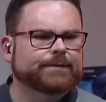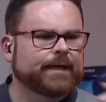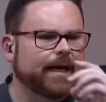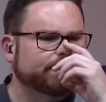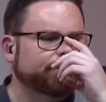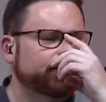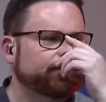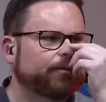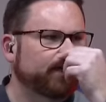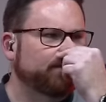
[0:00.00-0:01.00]
Exclamation
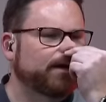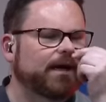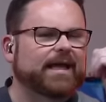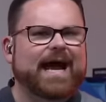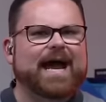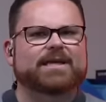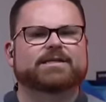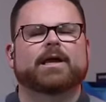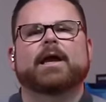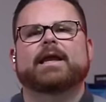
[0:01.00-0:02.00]
point community. Guys,
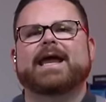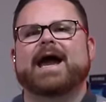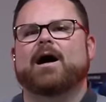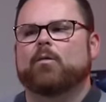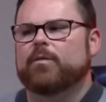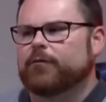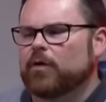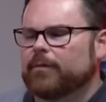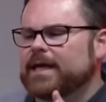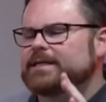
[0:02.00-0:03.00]
now before
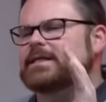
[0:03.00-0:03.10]
we get to the